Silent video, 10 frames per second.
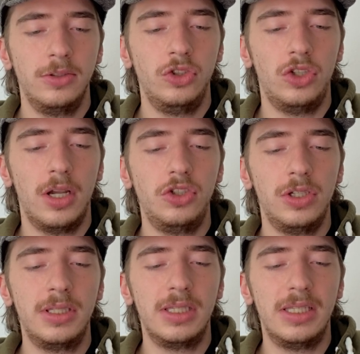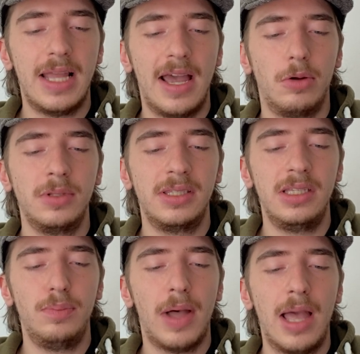Judges, noun,
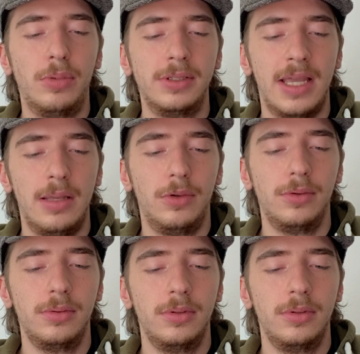see Bible table.